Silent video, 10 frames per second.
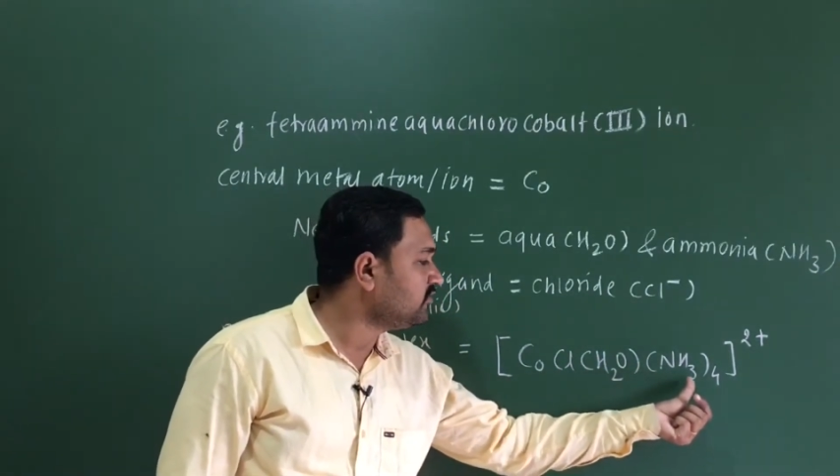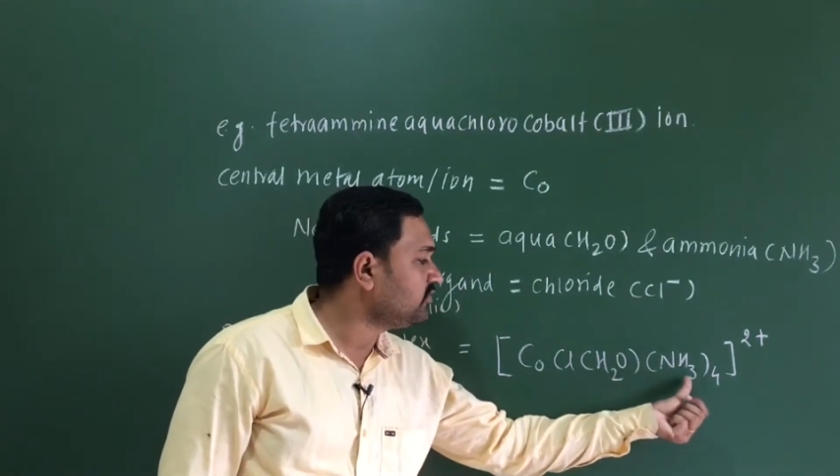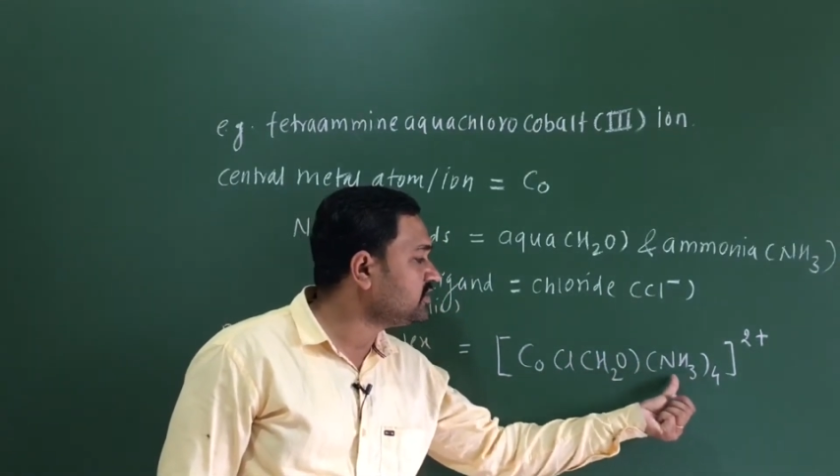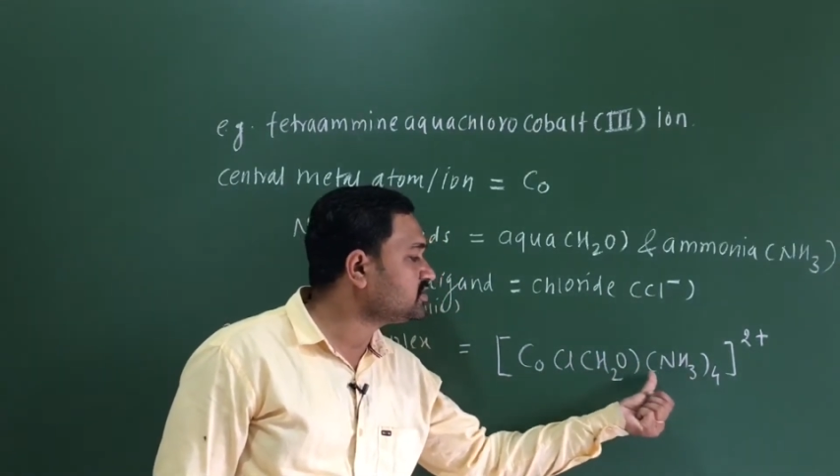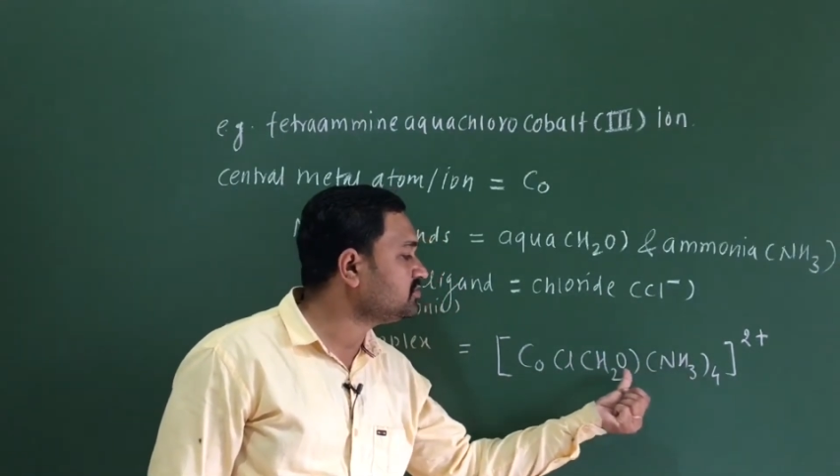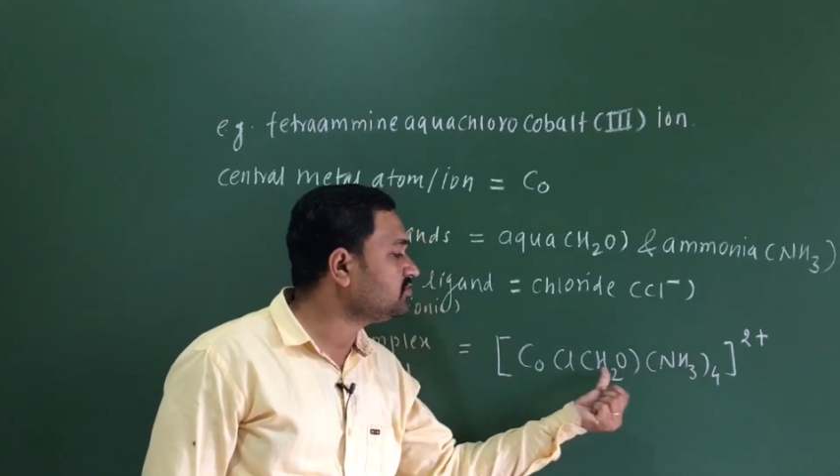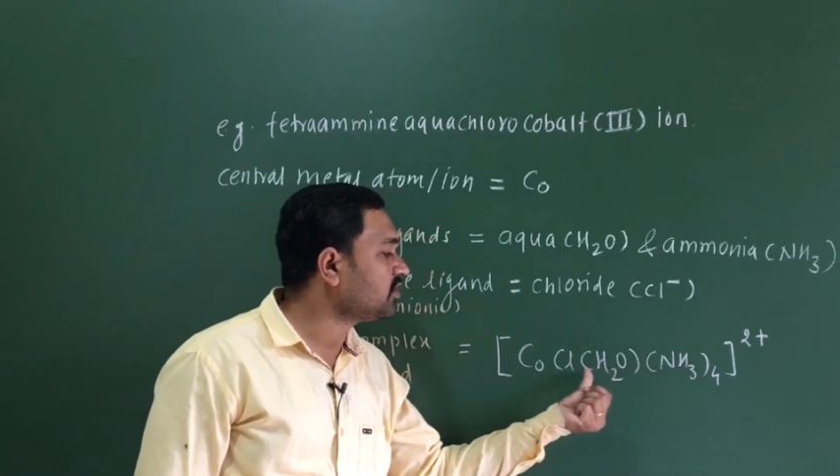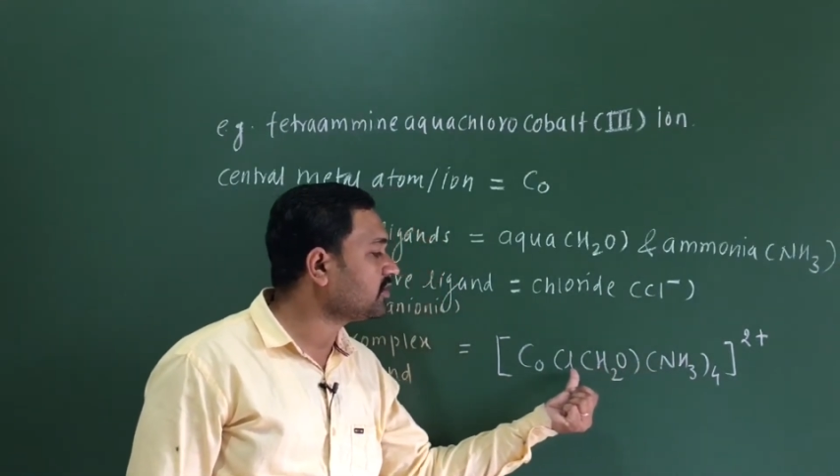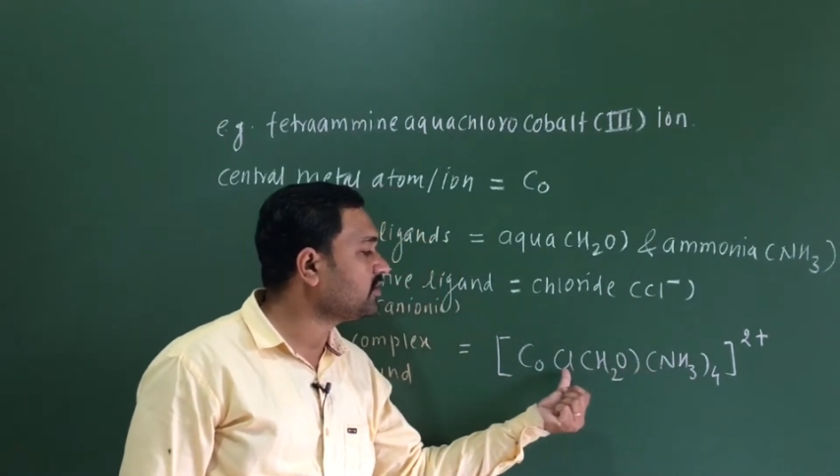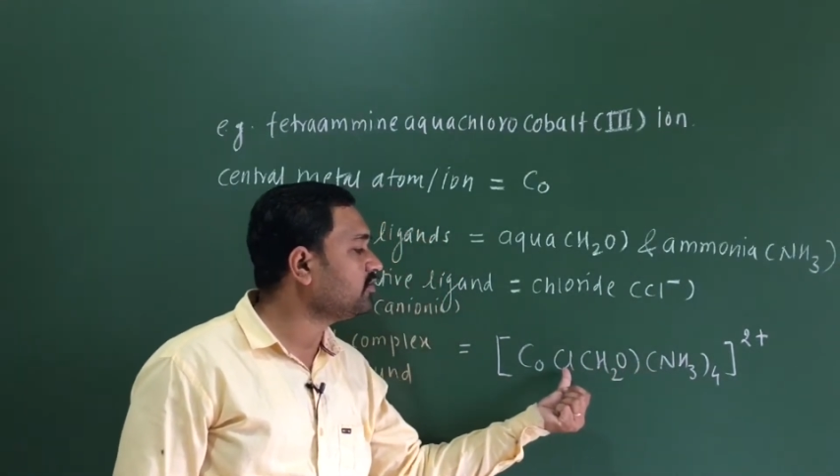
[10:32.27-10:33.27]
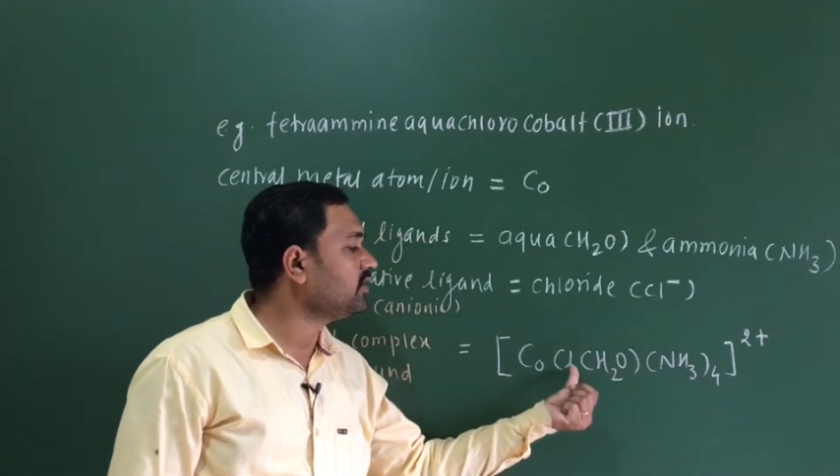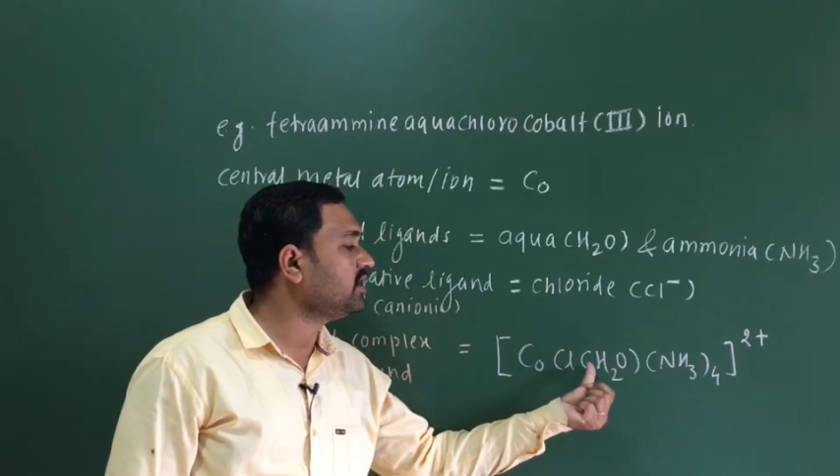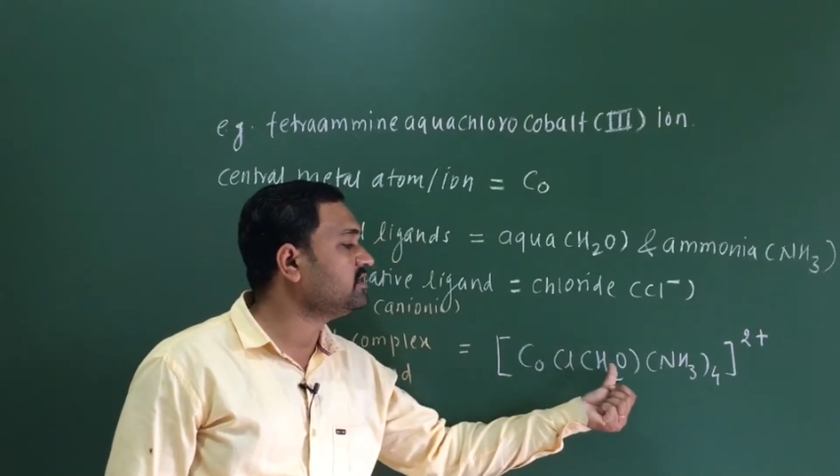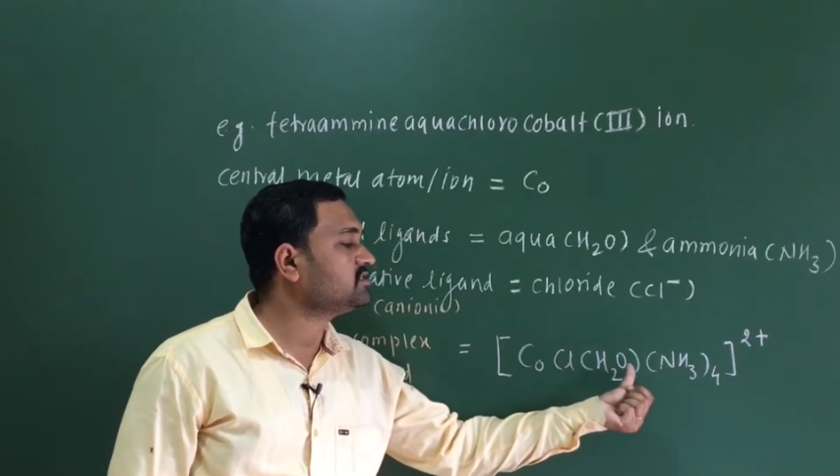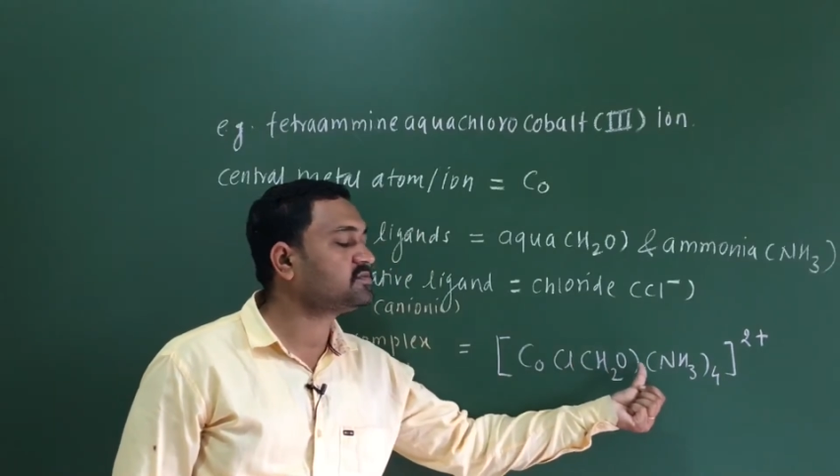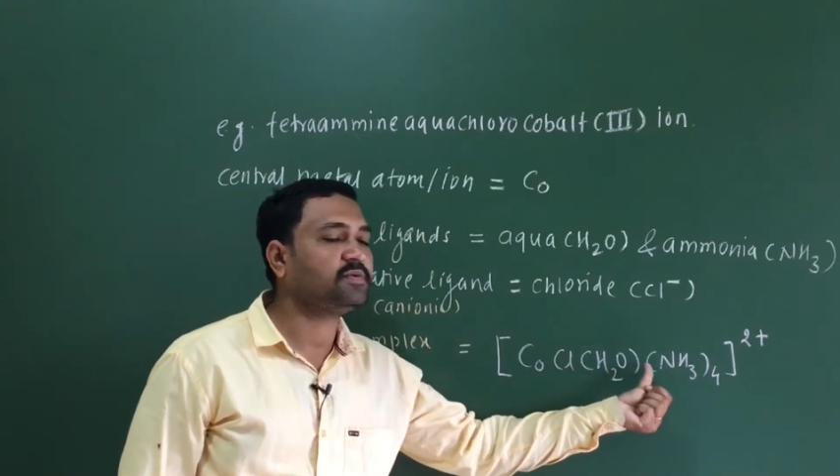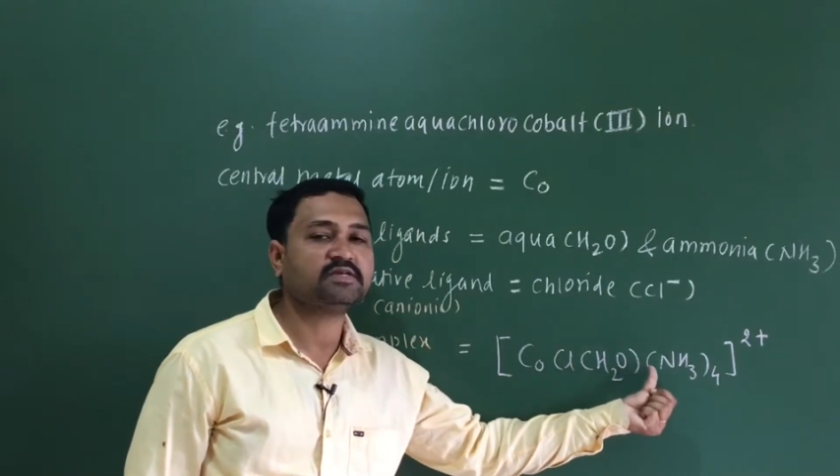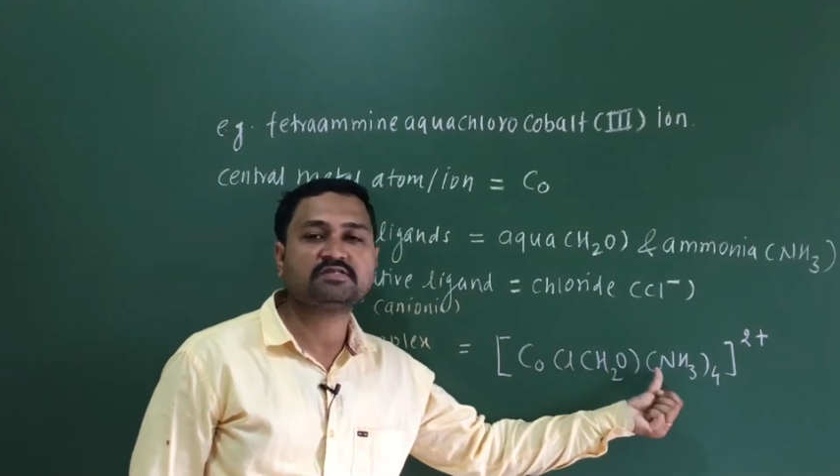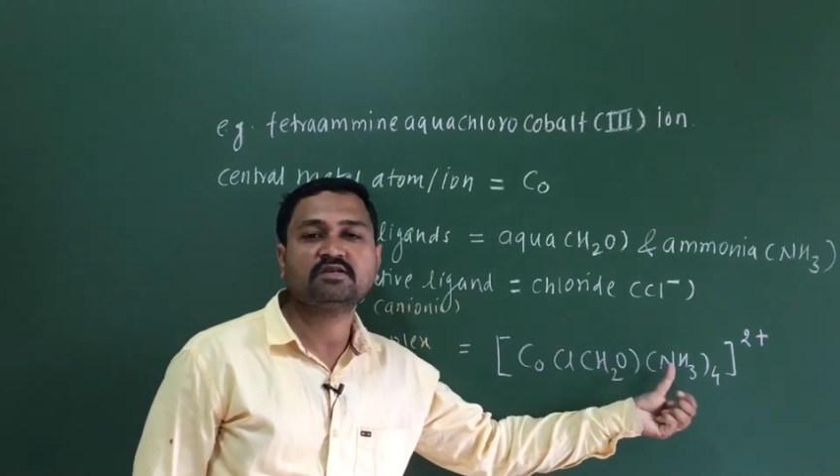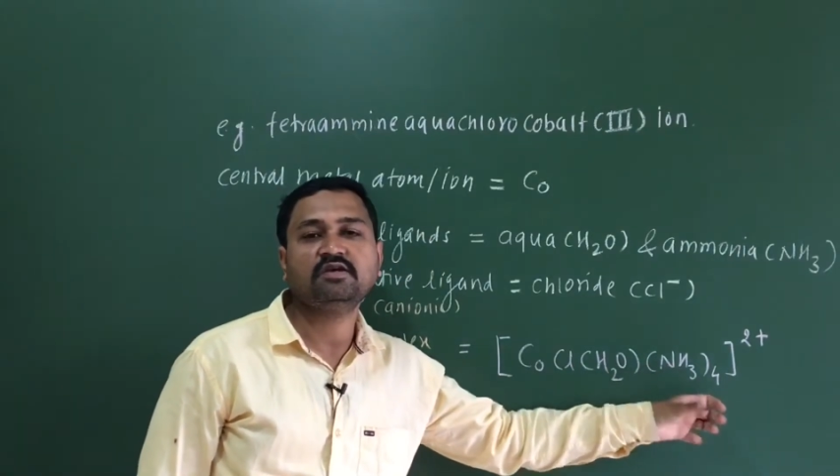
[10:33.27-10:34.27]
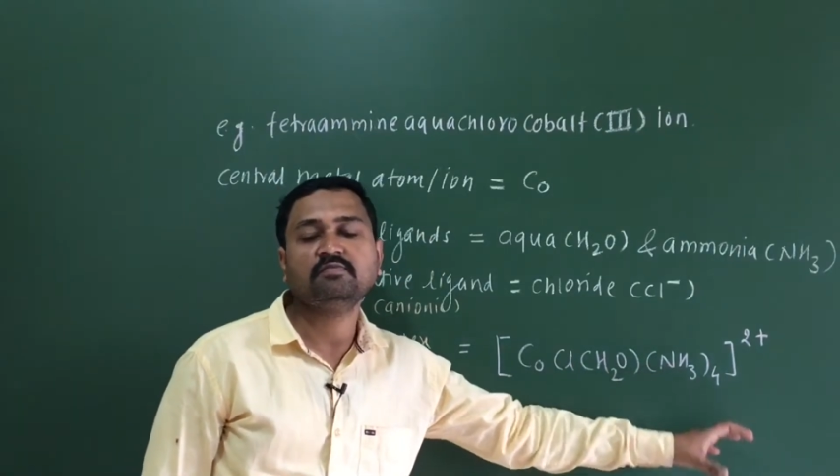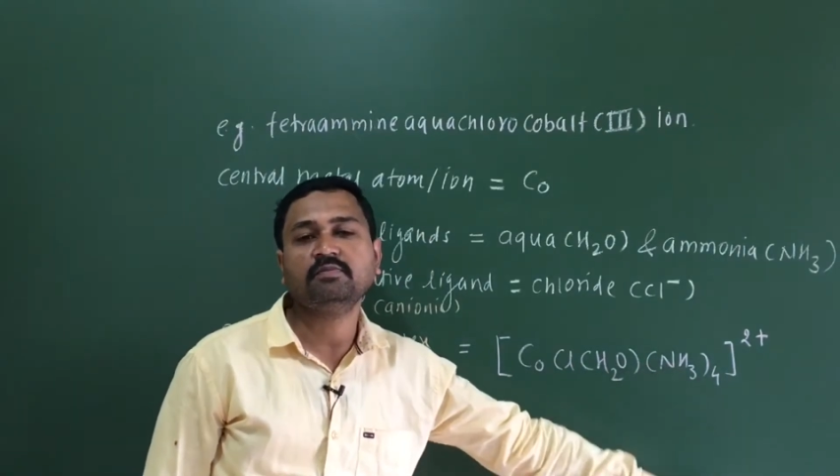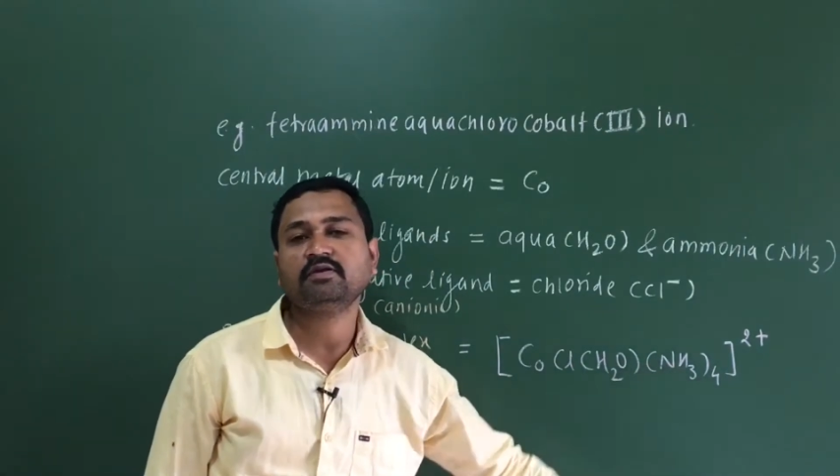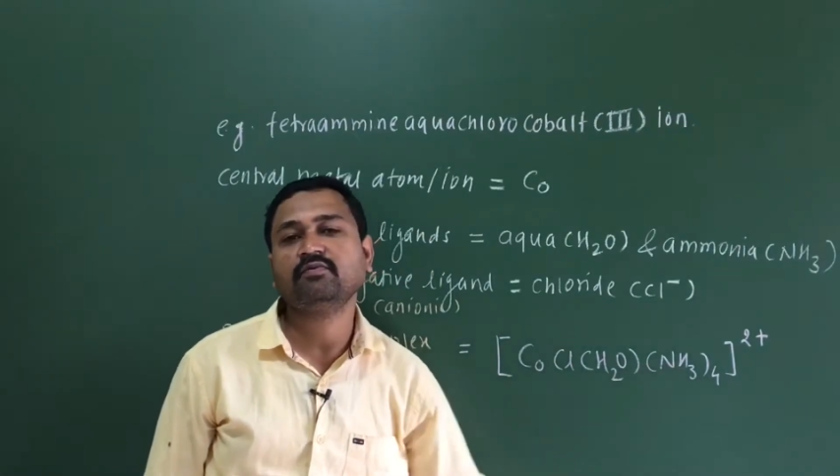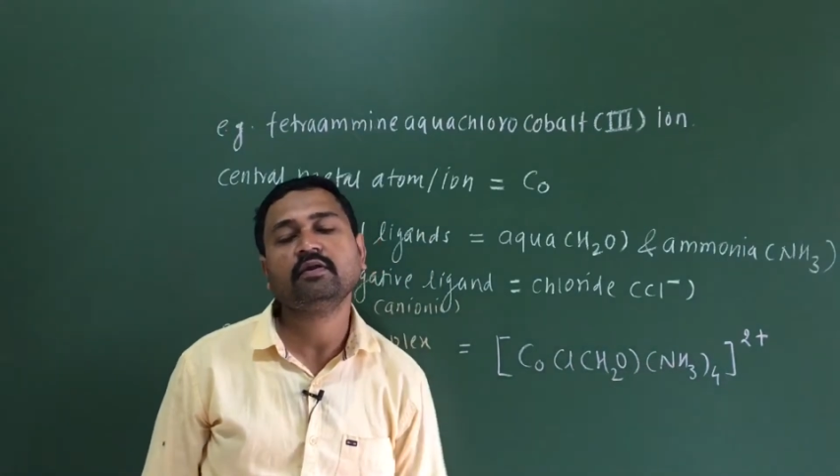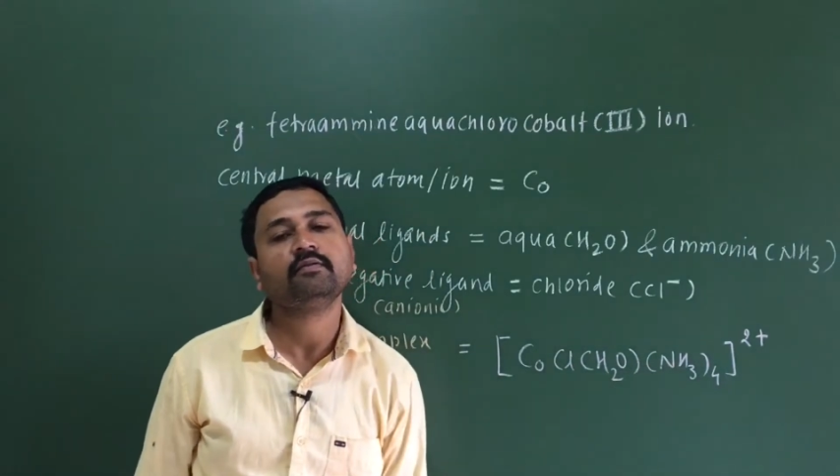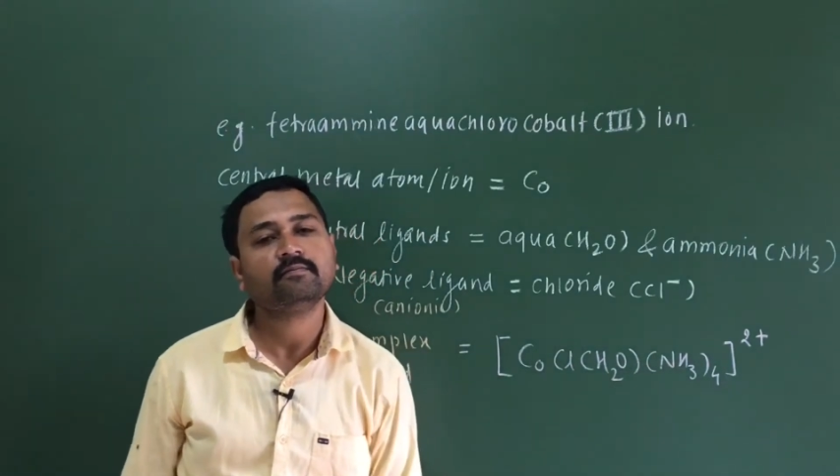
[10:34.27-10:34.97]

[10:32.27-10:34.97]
we should not give any space in between